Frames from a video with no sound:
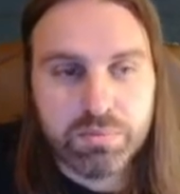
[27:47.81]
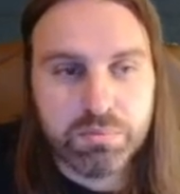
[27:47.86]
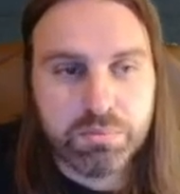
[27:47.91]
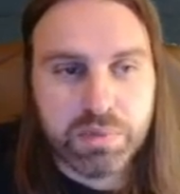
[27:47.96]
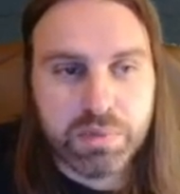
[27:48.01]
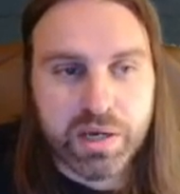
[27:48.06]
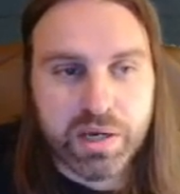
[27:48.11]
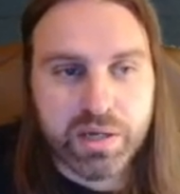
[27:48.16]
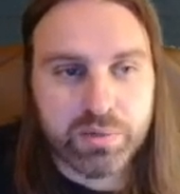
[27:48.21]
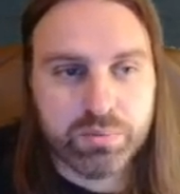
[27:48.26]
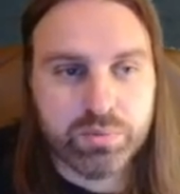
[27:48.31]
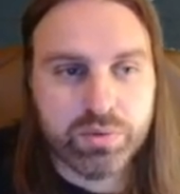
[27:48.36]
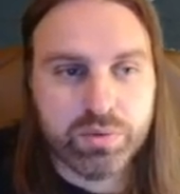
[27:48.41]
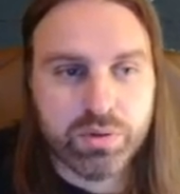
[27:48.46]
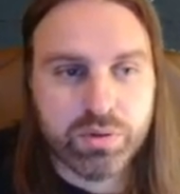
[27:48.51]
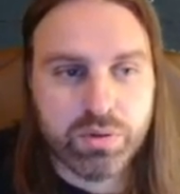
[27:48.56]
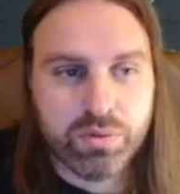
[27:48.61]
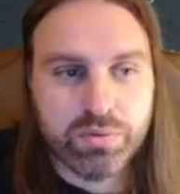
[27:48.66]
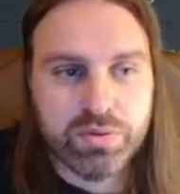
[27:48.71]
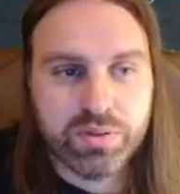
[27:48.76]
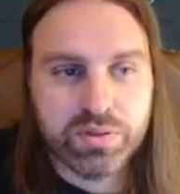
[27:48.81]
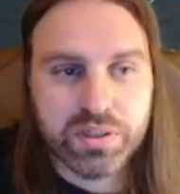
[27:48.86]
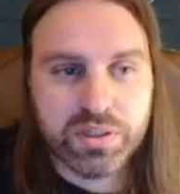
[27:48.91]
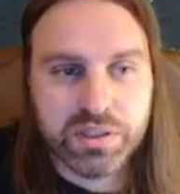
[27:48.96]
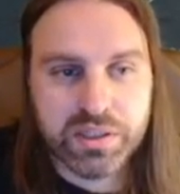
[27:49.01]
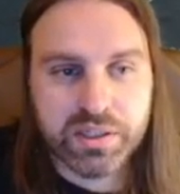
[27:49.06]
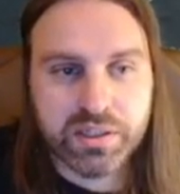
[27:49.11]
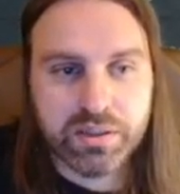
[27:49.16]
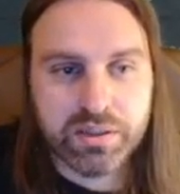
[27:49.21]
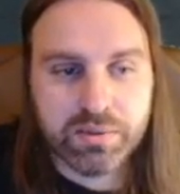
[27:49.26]
Bottom row, you
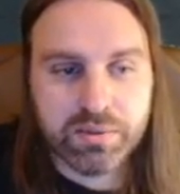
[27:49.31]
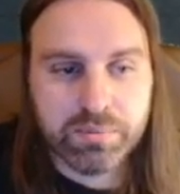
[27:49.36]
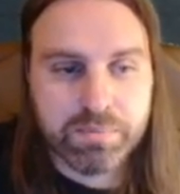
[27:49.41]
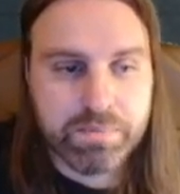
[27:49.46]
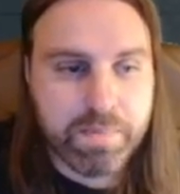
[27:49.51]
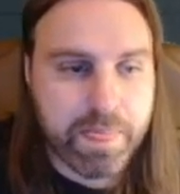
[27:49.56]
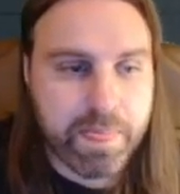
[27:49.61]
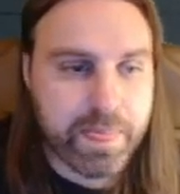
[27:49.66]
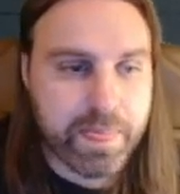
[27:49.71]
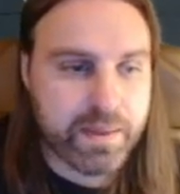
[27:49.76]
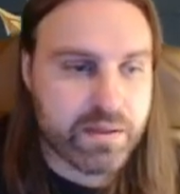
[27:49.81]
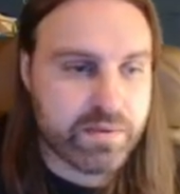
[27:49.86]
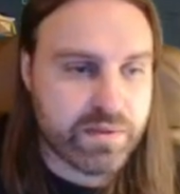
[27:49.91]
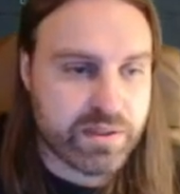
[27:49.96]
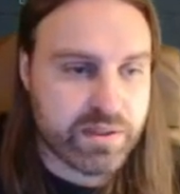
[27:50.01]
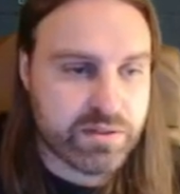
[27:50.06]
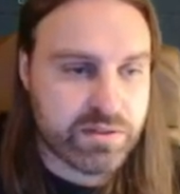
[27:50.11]
click them, then